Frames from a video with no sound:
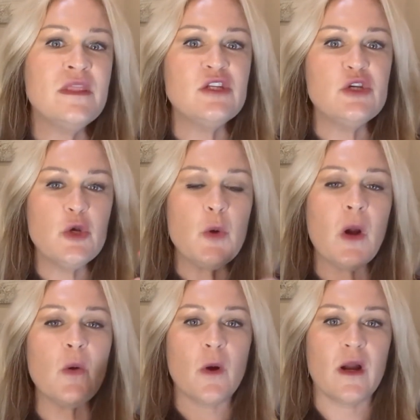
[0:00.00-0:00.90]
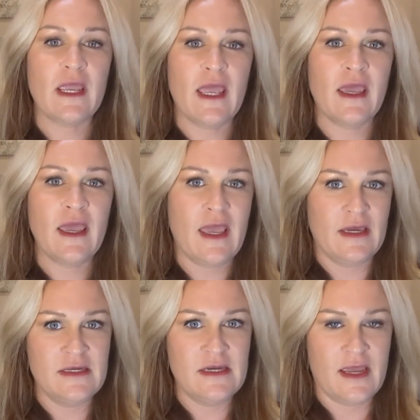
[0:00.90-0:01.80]
the two are working
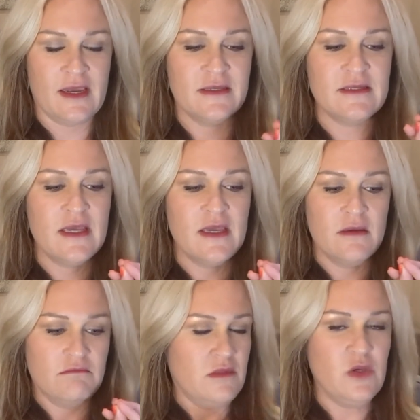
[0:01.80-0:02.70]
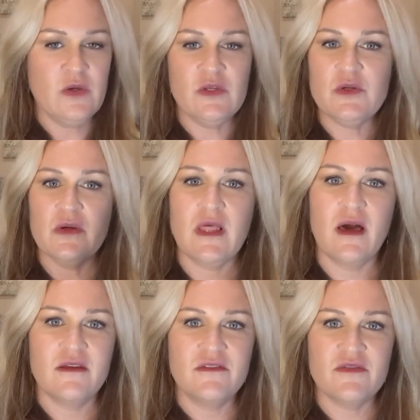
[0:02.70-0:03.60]
hand in hand, you can do a
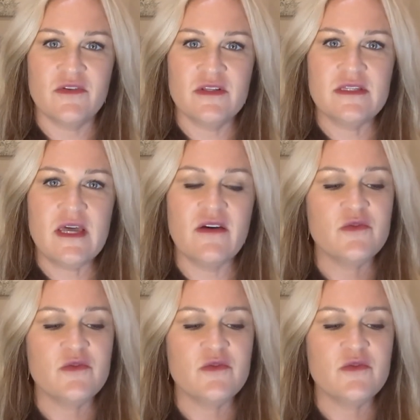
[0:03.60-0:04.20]
lot of different stuff.